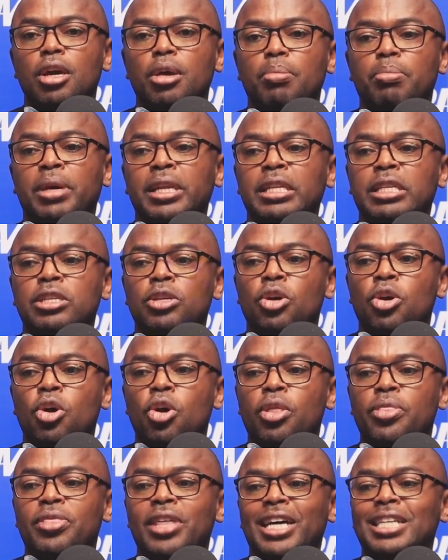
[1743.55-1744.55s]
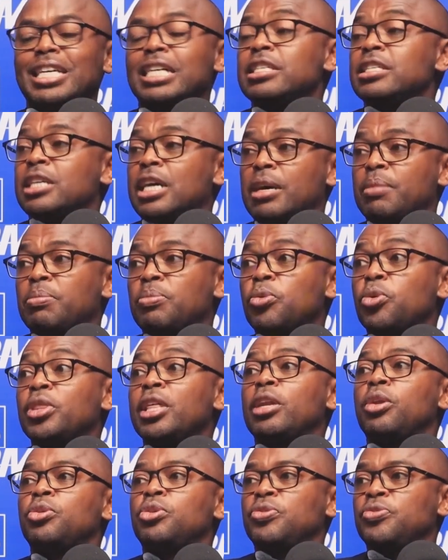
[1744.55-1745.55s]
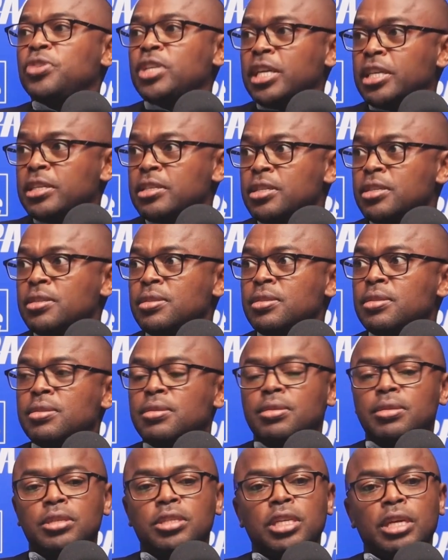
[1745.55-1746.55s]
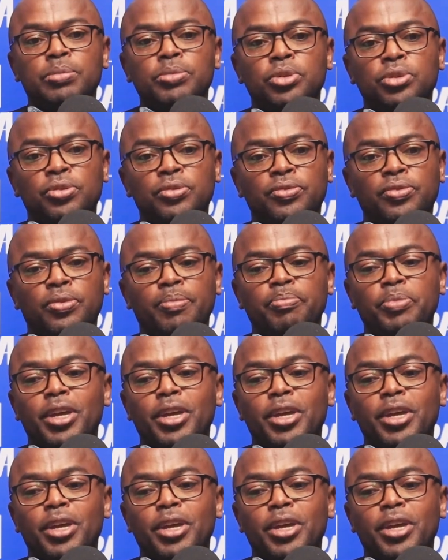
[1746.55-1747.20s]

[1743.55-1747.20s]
But that has come with a lot of challenges in terms of